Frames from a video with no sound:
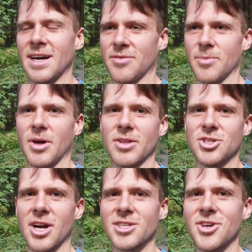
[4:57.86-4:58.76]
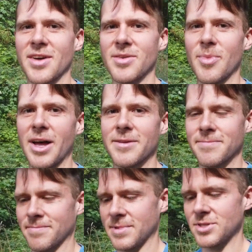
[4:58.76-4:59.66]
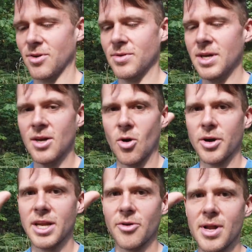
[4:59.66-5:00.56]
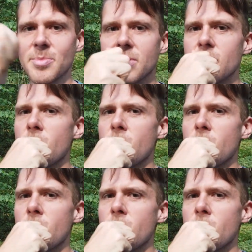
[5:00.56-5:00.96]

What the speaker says: from all the trucks driving by. So Oregon grape.